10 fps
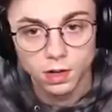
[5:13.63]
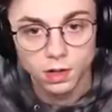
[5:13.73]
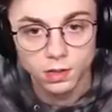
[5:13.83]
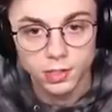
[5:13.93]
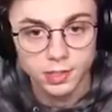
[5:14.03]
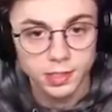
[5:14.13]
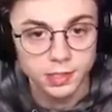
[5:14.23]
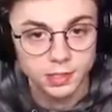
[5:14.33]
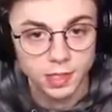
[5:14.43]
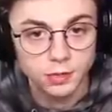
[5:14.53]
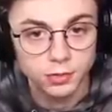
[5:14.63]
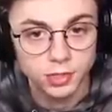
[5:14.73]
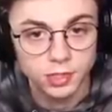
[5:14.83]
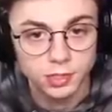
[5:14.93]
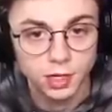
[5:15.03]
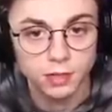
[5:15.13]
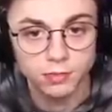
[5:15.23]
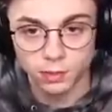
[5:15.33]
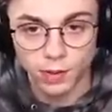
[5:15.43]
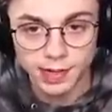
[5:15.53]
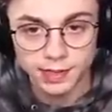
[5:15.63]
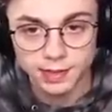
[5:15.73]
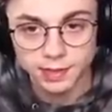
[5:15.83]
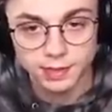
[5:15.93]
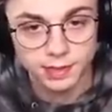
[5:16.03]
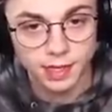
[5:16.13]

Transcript: Oh, look at this. Interesting stuff. Why did this